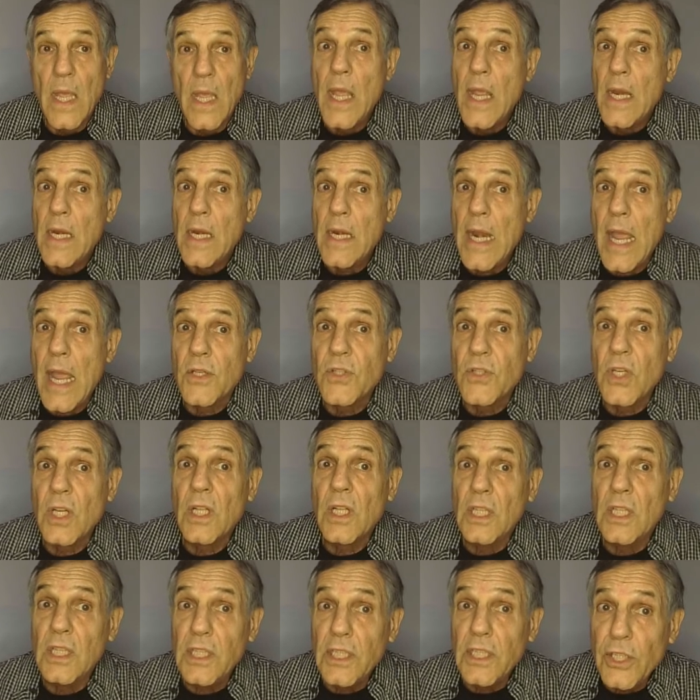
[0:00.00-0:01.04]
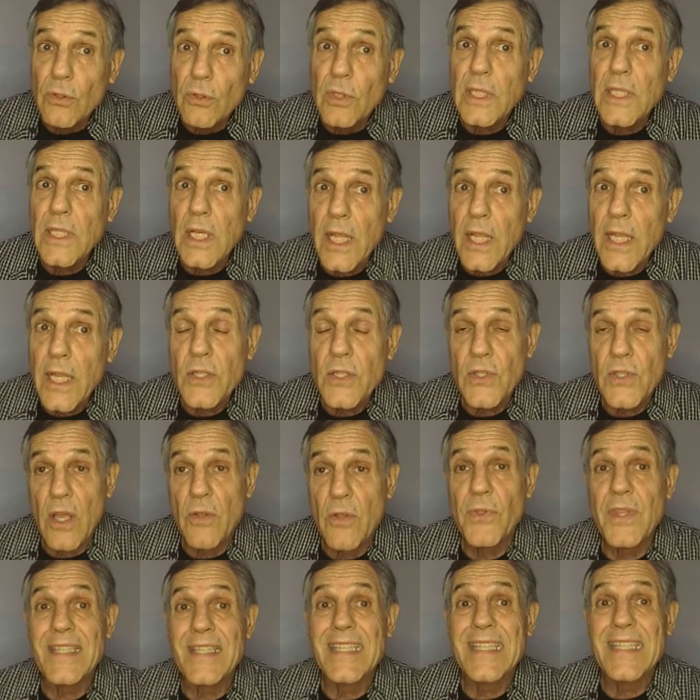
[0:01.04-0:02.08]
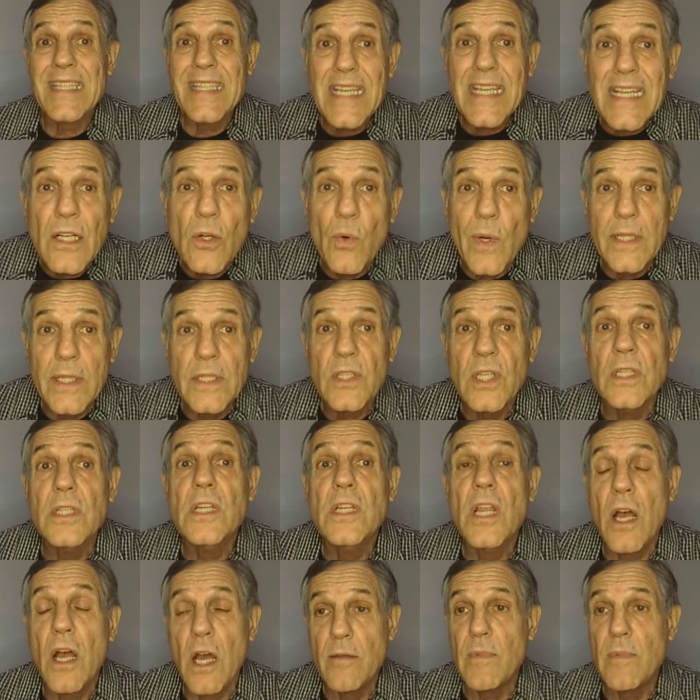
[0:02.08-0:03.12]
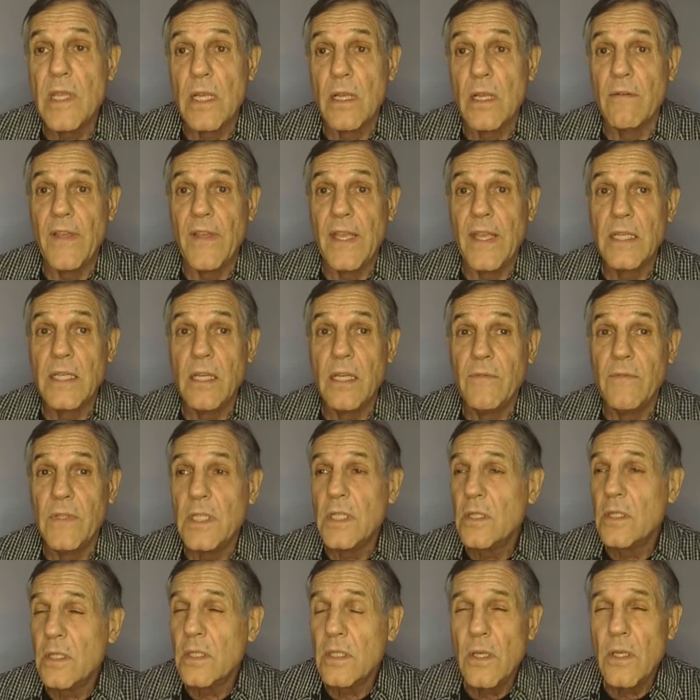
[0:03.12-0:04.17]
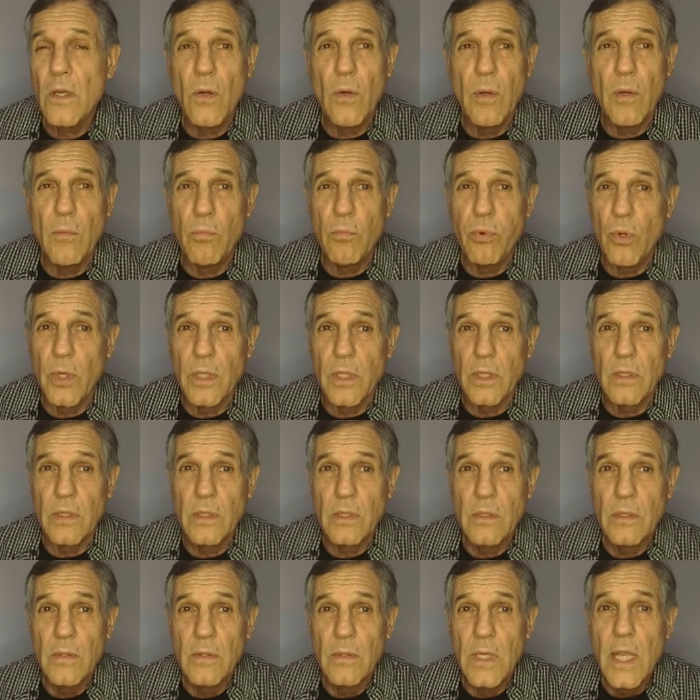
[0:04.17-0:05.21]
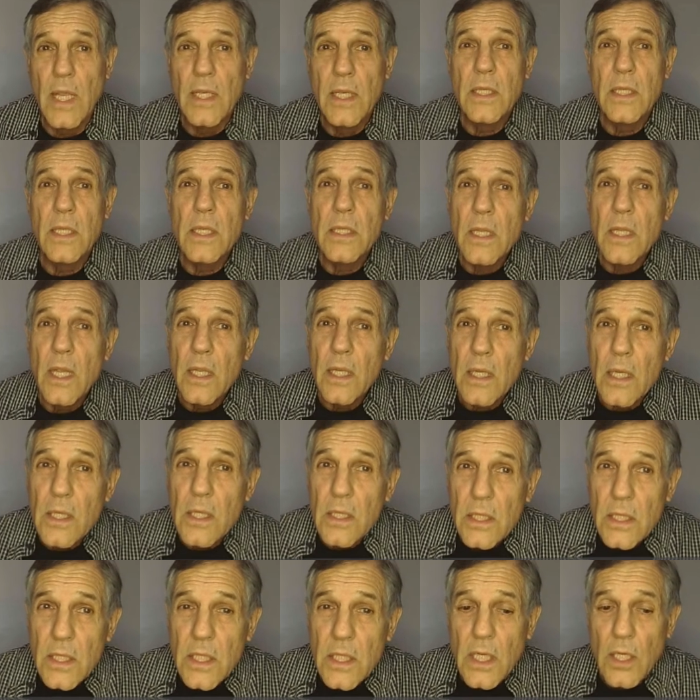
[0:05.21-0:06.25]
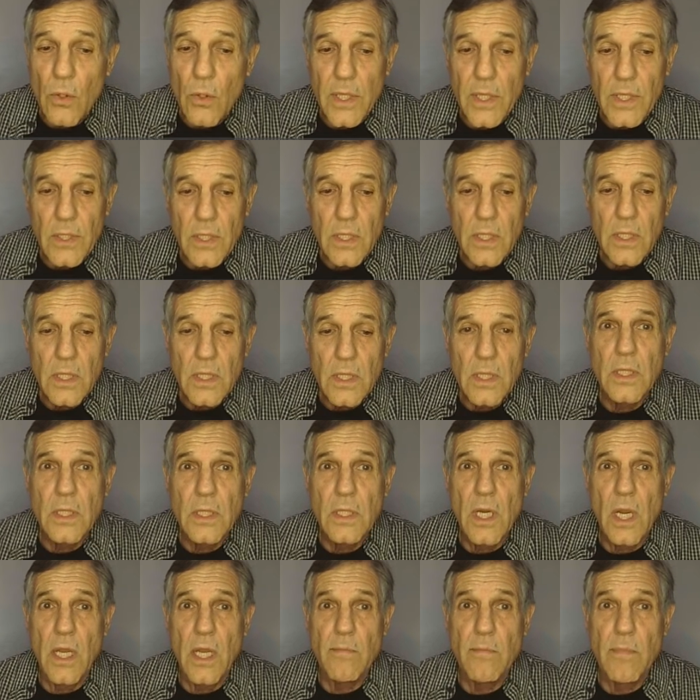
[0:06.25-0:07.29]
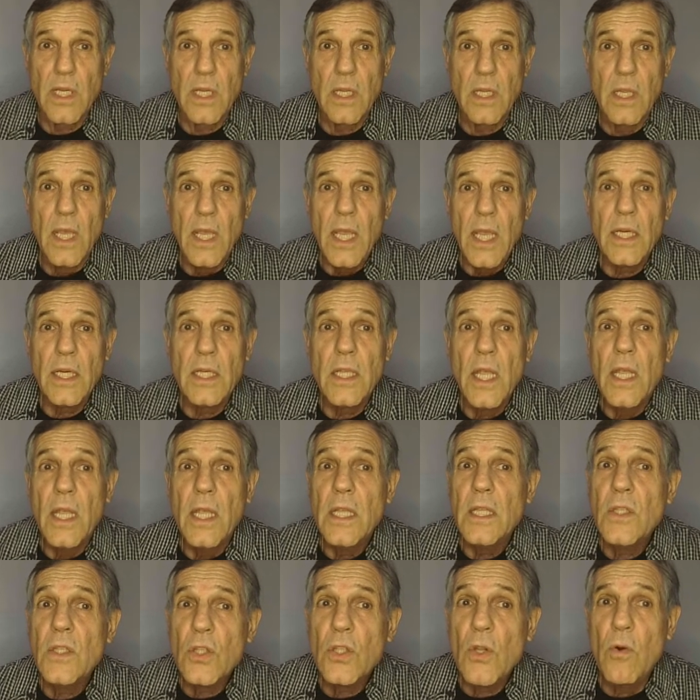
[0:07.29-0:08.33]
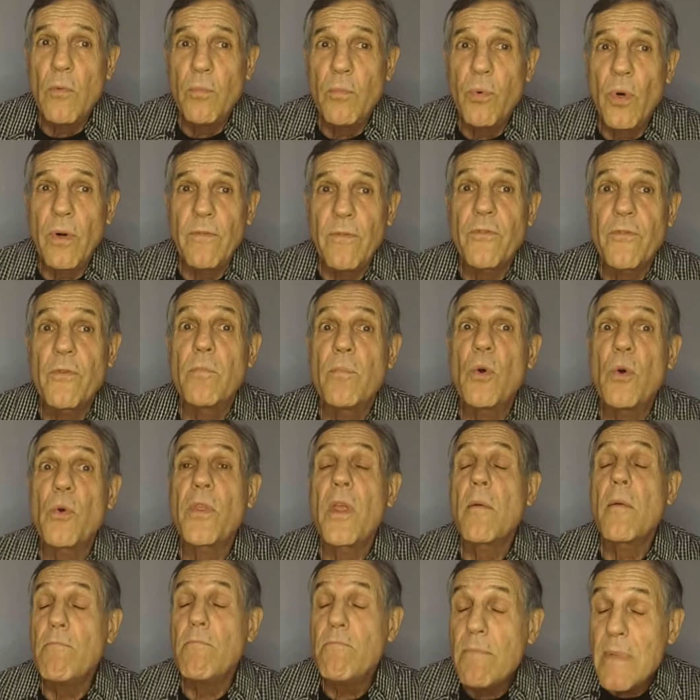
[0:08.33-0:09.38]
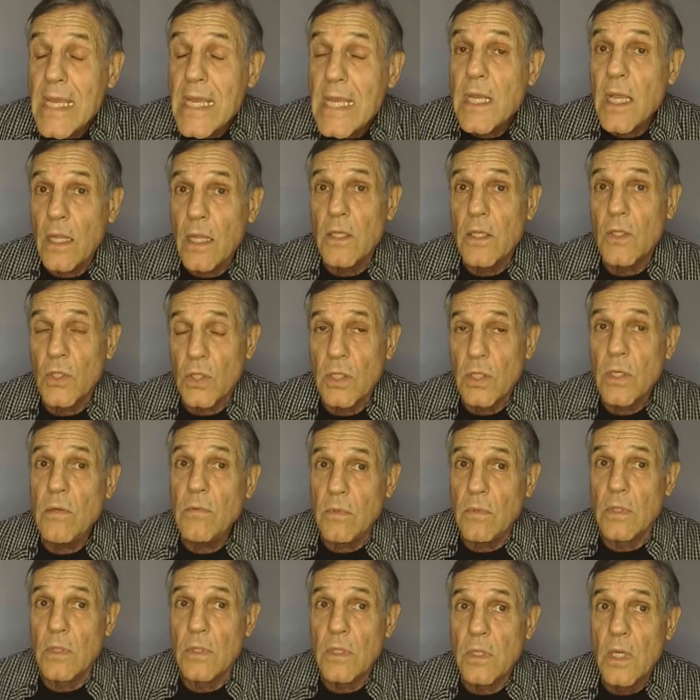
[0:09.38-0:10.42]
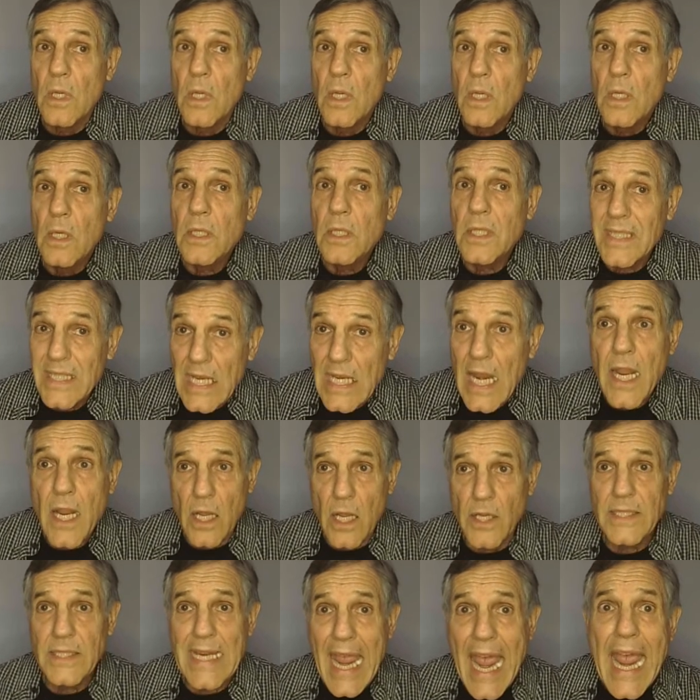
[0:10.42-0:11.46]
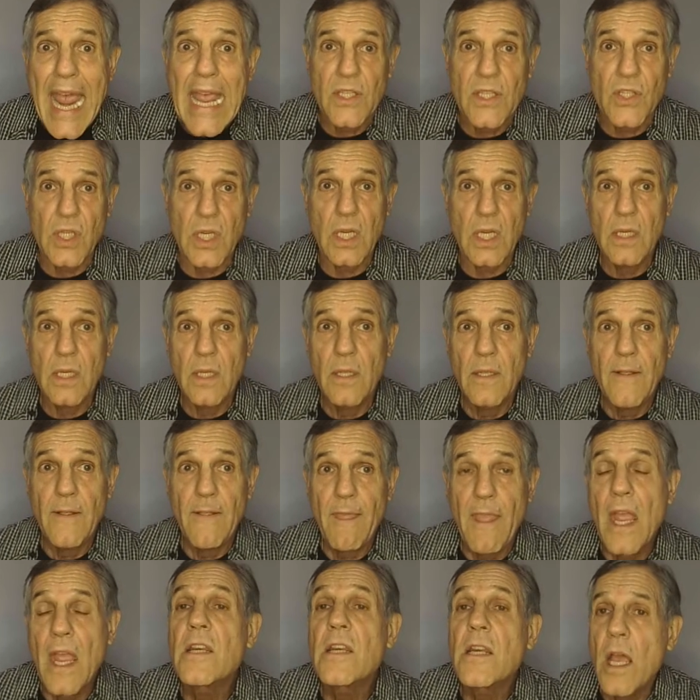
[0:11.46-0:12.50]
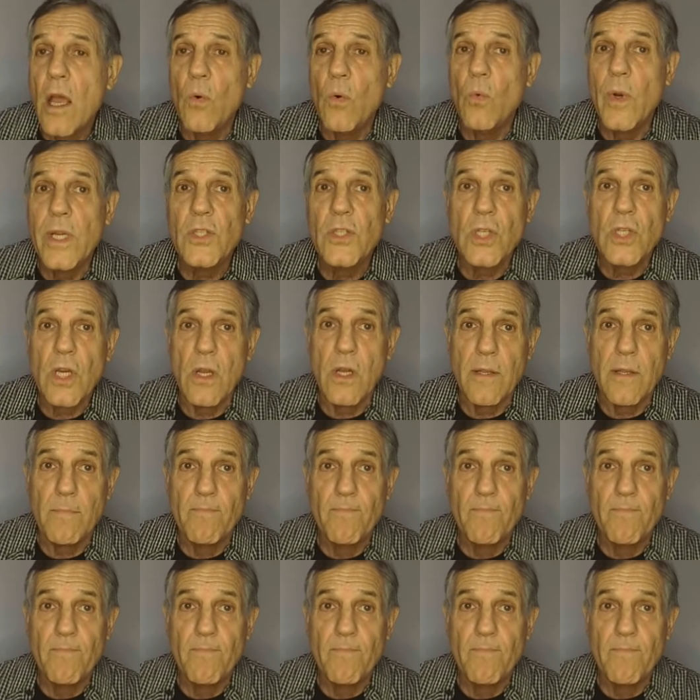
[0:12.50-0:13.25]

Next, it clearly lays out the sequence and timing of activities. So important. Sequence and timing. And it's so important for both me and the students to stay on task and not waste time.